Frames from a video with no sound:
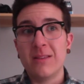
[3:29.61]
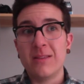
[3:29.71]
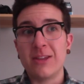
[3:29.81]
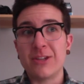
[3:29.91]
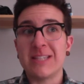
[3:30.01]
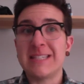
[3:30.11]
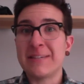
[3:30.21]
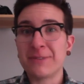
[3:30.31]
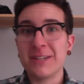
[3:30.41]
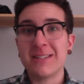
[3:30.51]
there's a
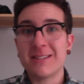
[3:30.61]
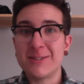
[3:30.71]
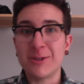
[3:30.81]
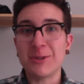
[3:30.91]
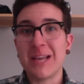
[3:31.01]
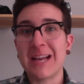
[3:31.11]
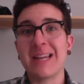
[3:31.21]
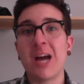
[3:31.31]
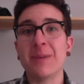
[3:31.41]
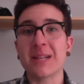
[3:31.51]
different
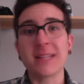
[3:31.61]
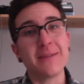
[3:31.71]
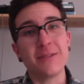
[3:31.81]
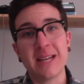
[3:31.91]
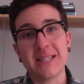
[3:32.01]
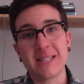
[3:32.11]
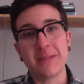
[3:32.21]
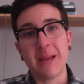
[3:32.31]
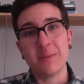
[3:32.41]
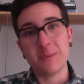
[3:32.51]
socioeconomic level that
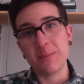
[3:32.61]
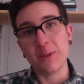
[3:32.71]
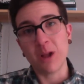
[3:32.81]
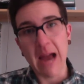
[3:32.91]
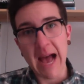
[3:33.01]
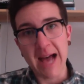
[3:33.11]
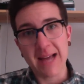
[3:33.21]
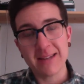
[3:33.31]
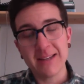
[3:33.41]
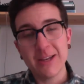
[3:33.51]
sometimes people are
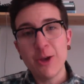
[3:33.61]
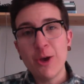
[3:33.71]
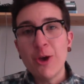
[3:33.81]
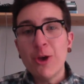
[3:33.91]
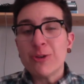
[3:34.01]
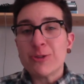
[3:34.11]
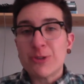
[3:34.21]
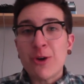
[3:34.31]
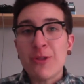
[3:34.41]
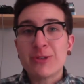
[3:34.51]
at.
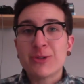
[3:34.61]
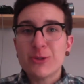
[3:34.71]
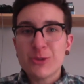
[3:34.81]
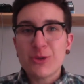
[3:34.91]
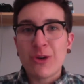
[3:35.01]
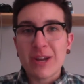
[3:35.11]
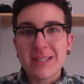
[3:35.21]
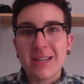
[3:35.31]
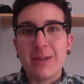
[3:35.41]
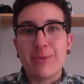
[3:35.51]
So the
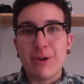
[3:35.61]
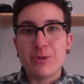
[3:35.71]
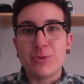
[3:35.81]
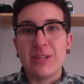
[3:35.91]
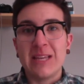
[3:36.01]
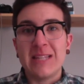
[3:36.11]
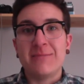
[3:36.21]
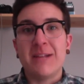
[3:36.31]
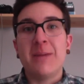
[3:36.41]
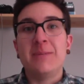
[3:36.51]
solution-oriented approach really
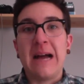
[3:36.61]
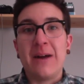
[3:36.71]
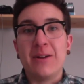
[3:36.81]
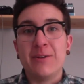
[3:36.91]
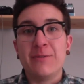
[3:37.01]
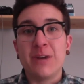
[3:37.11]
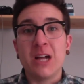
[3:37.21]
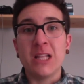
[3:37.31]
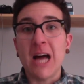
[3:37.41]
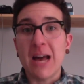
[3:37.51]
developed out of
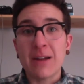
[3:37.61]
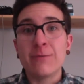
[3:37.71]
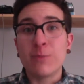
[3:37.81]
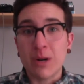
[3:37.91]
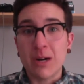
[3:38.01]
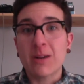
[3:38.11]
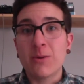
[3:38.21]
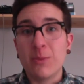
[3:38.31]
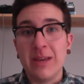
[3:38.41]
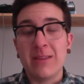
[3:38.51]
a lot of
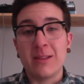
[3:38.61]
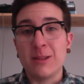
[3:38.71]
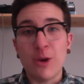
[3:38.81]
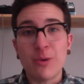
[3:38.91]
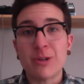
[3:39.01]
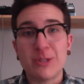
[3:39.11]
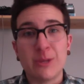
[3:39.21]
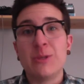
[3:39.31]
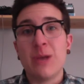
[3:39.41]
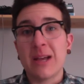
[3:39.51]
work with lower
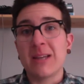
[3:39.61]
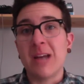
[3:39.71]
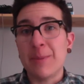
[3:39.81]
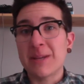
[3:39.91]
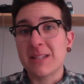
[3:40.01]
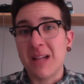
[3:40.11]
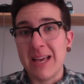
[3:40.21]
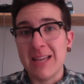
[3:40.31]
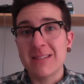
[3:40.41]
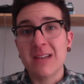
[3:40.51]
socioeconomic
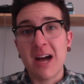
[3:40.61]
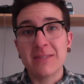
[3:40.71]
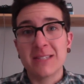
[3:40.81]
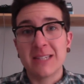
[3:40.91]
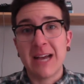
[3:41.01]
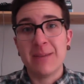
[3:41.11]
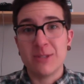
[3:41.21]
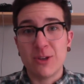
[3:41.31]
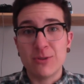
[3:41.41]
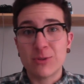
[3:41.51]
clients, oftentimes
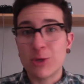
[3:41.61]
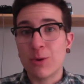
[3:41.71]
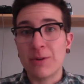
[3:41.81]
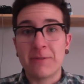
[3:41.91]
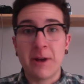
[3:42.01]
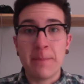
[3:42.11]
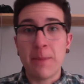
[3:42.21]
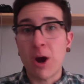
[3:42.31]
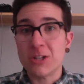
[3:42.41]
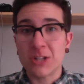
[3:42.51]
those who are from
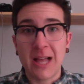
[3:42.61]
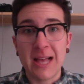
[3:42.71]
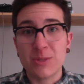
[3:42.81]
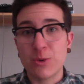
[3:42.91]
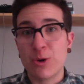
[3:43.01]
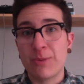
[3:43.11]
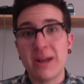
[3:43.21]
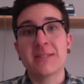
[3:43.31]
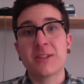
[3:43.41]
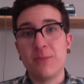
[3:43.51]
marginalized or
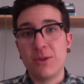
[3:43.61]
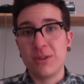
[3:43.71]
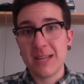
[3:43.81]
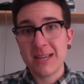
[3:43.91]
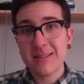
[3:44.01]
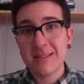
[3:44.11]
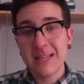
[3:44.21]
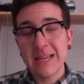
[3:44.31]
oppressed communities,